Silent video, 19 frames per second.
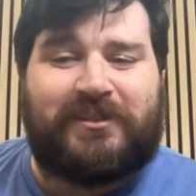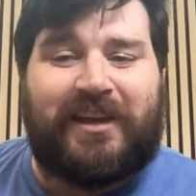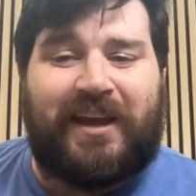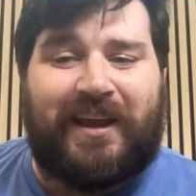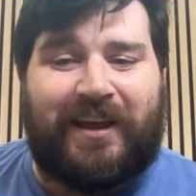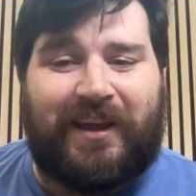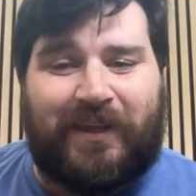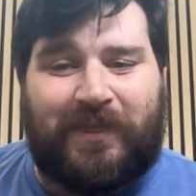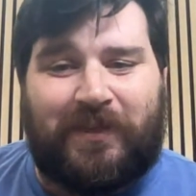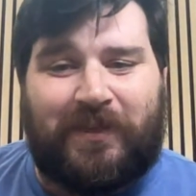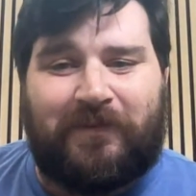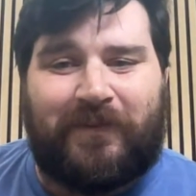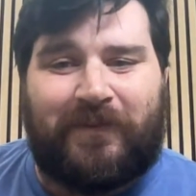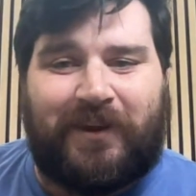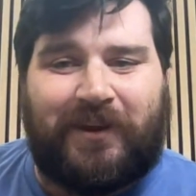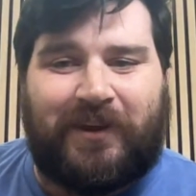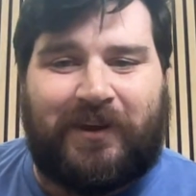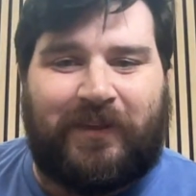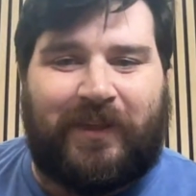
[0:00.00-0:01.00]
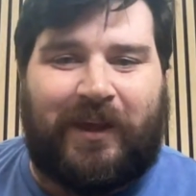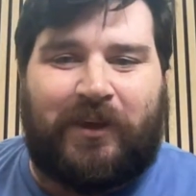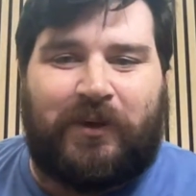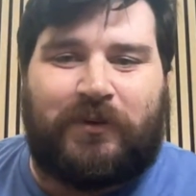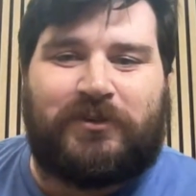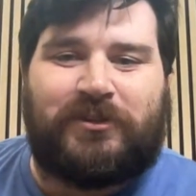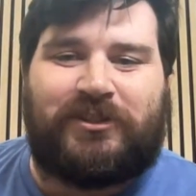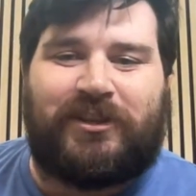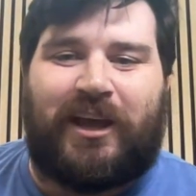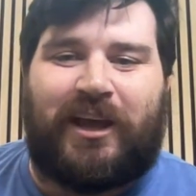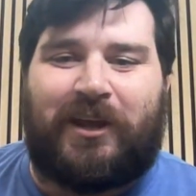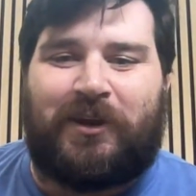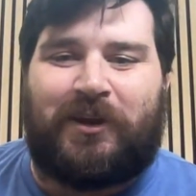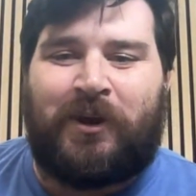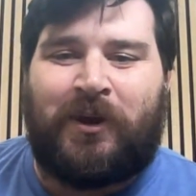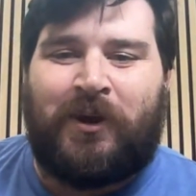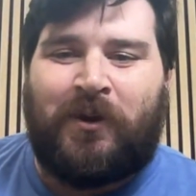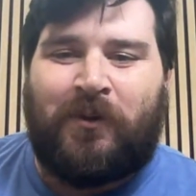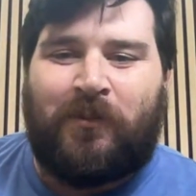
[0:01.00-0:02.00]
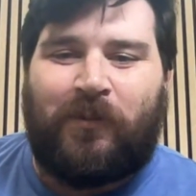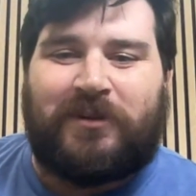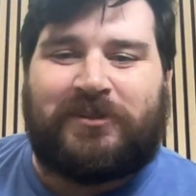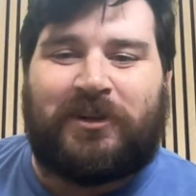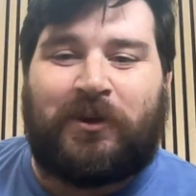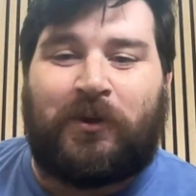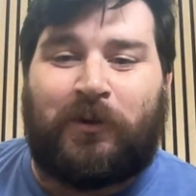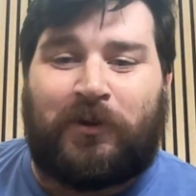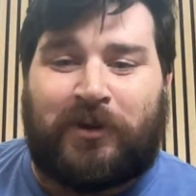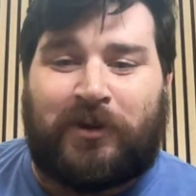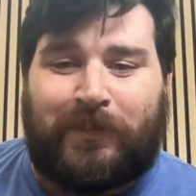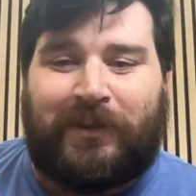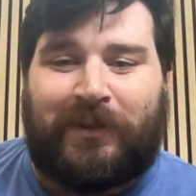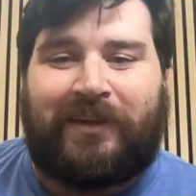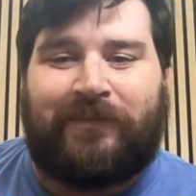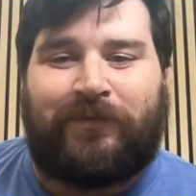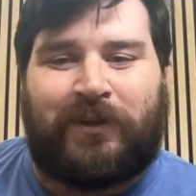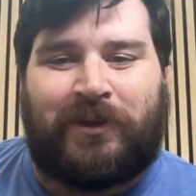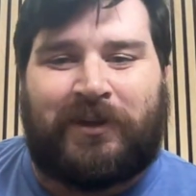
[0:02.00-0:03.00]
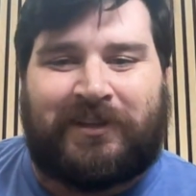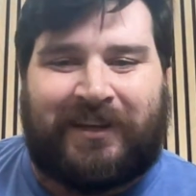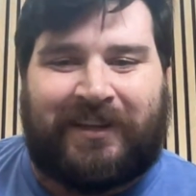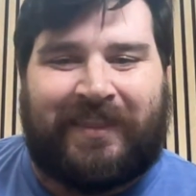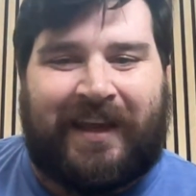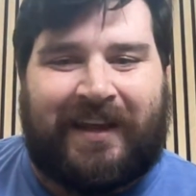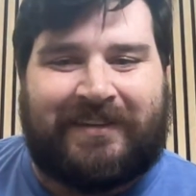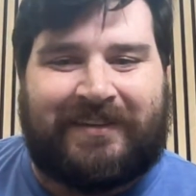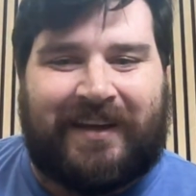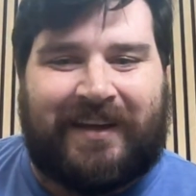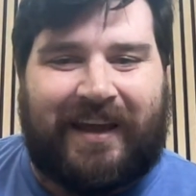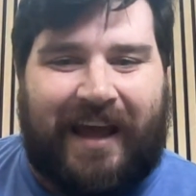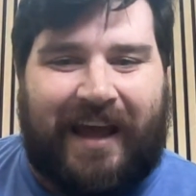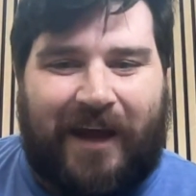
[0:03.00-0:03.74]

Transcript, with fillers: saying in the video that your son wasn't going to believe what you did that day.